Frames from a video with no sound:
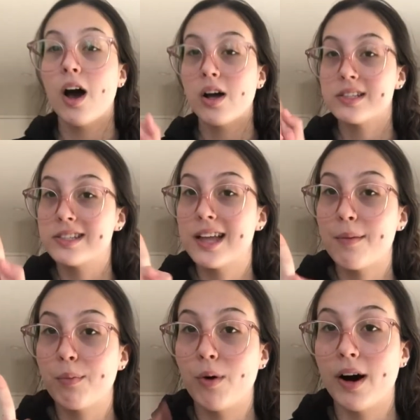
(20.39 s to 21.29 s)

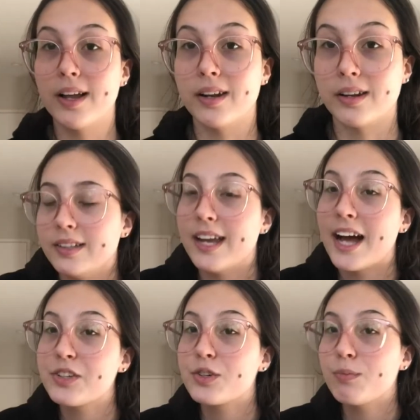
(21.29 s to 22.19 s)
Step 1,
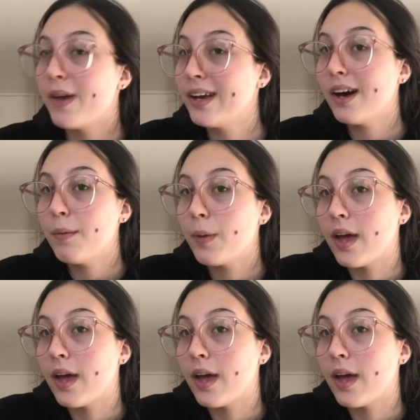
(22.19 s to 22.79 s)
natural makeup